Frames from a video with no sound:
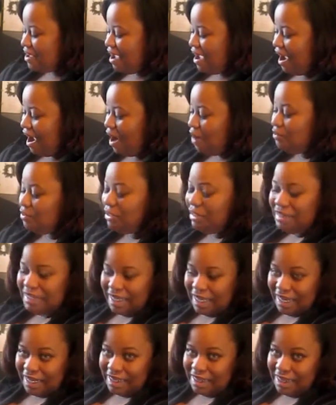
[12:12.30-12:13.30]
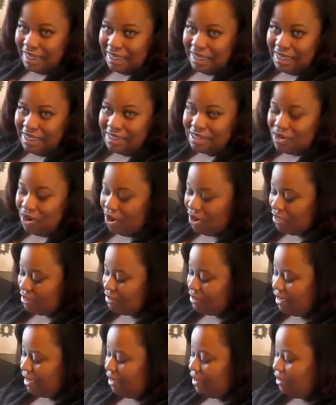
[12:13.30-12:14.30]
I would take these
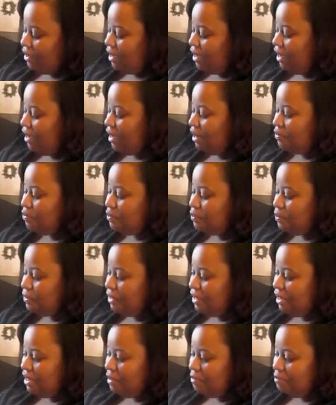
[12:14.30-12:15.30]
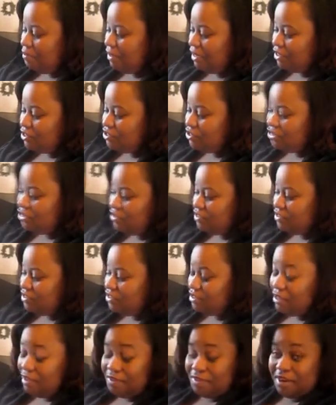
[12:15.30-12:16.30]
cards out and I would put in pictures.
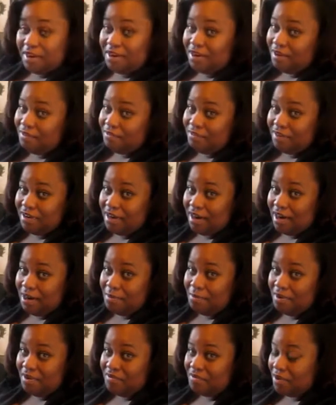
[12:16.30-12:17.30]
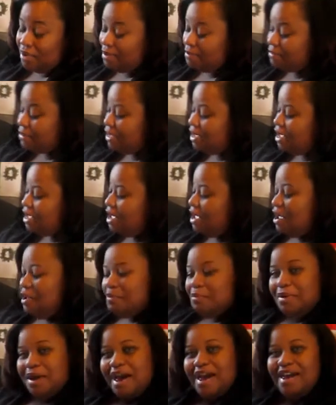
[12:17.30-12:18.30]
No, they're definitely not in my family.
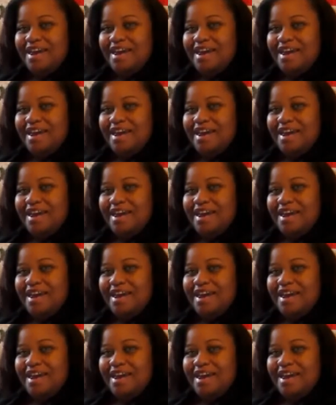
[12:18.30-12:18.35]
But,